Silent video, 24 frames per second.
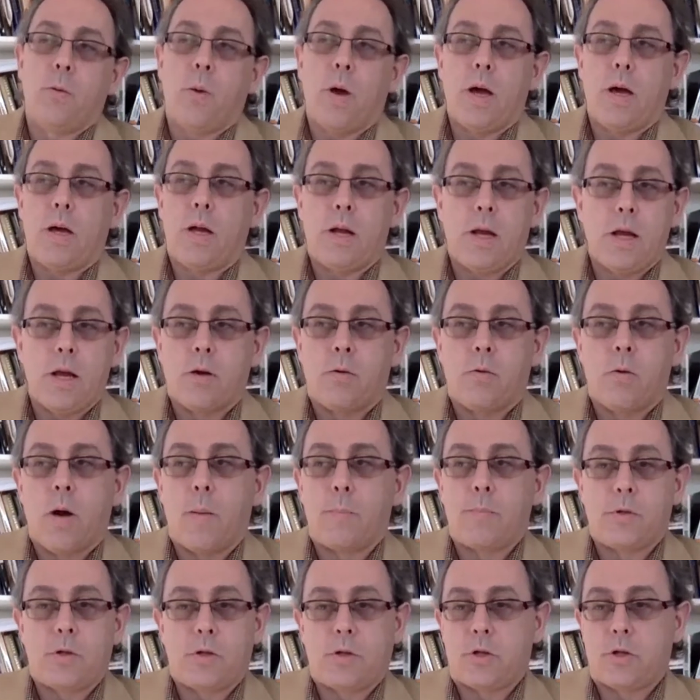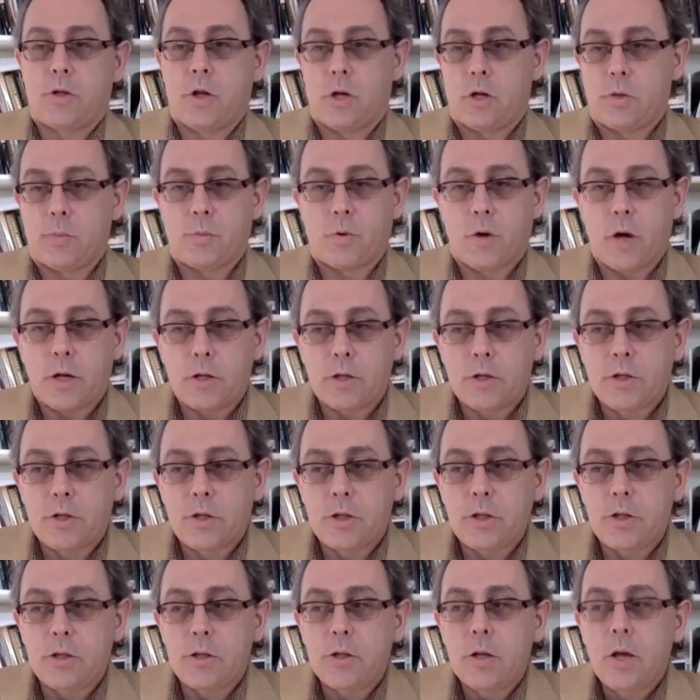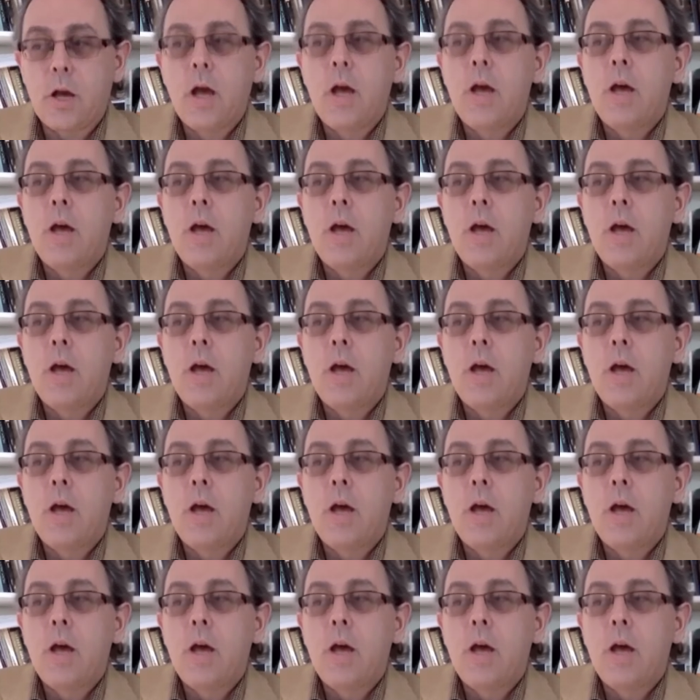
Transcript: way to interrupt such processes.